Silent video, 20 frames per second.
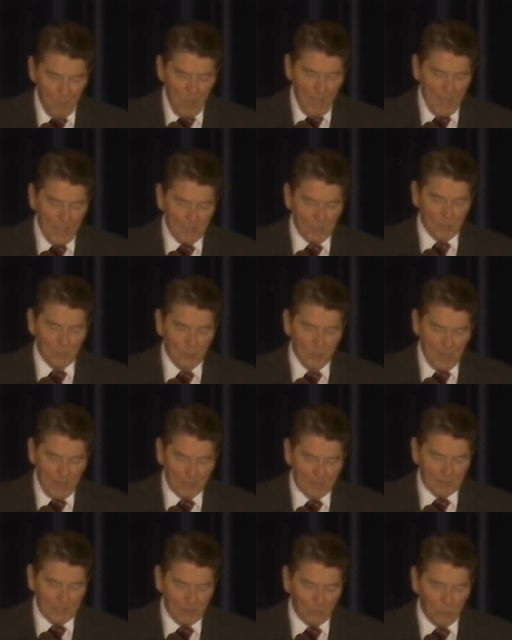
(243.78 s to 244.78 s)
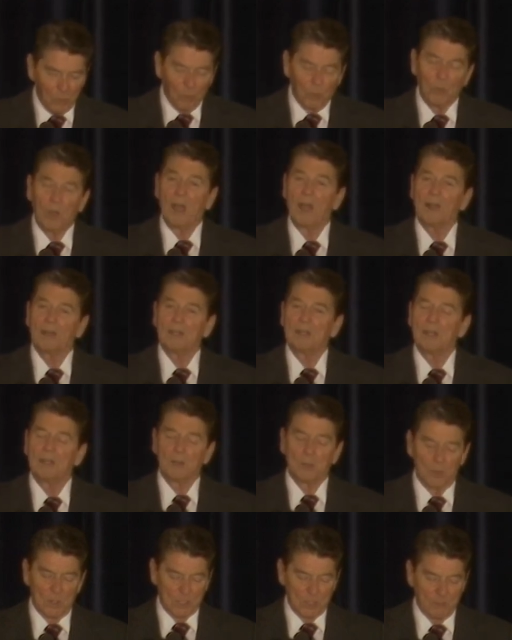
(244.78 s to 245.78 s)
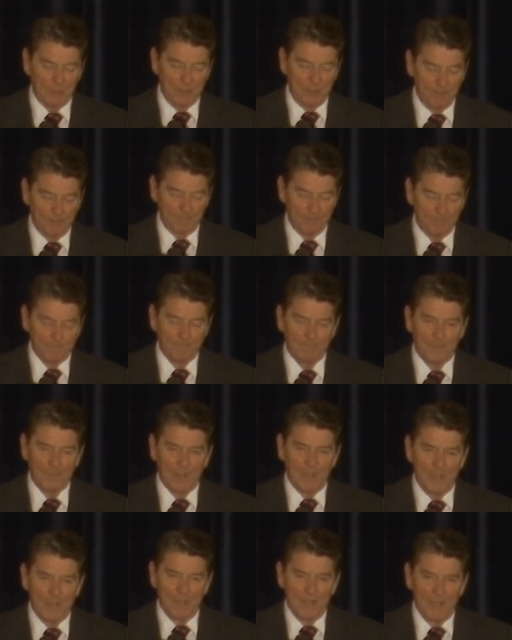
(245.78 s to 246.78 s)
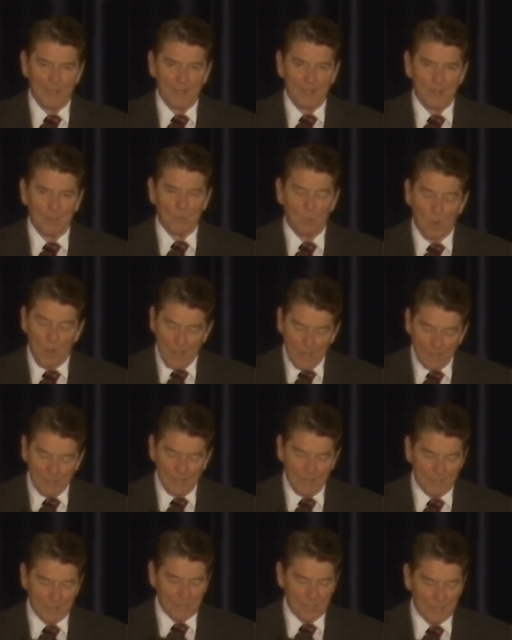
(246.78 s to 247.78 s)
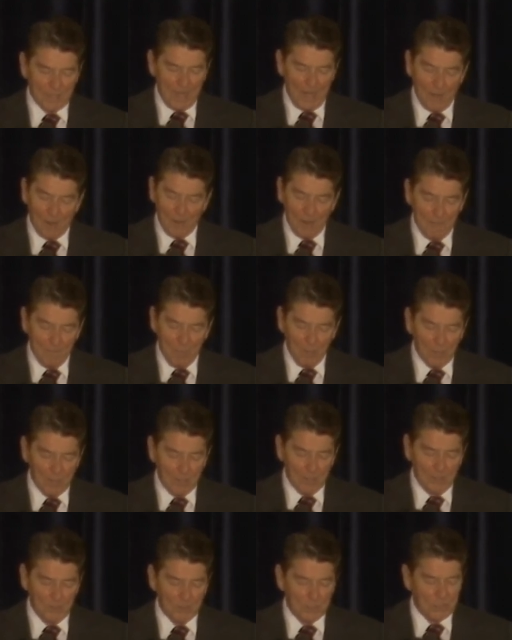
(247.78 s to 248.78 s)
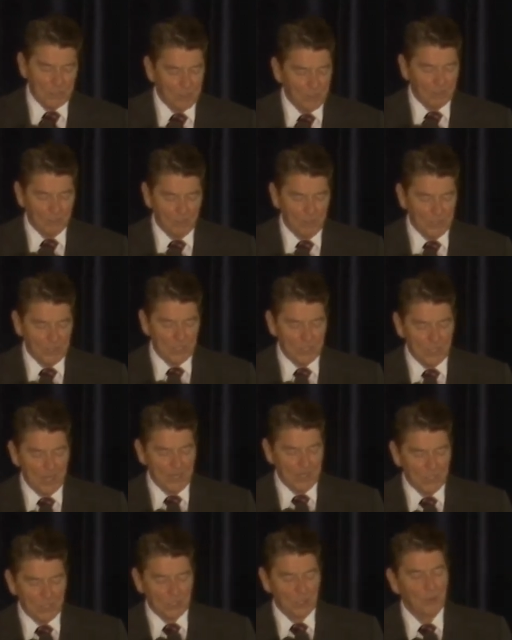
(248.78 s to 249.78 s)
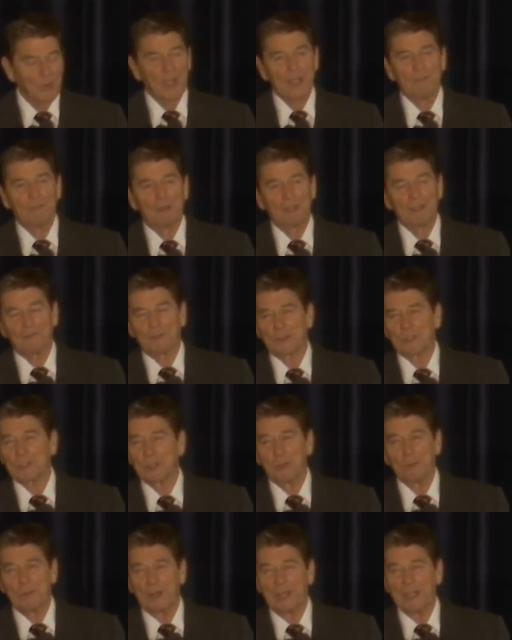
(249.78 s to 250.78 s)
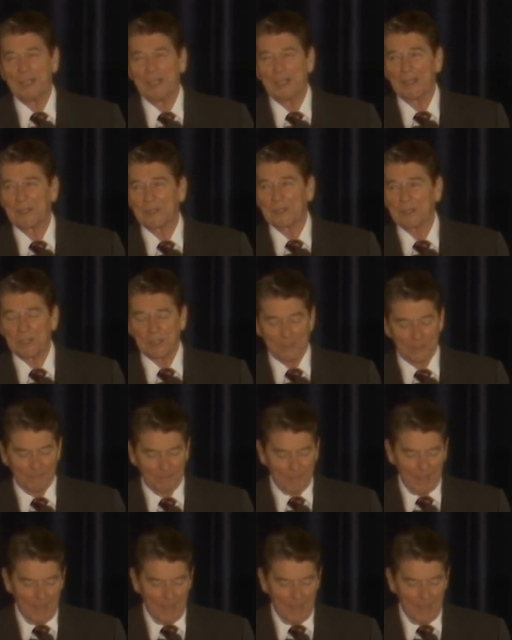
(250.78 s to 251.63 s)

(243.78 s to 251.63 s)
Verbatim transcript: Wyatt Durrette their wholehearted endorsement. One is Harry Byrd, who served this state so ably for so many years,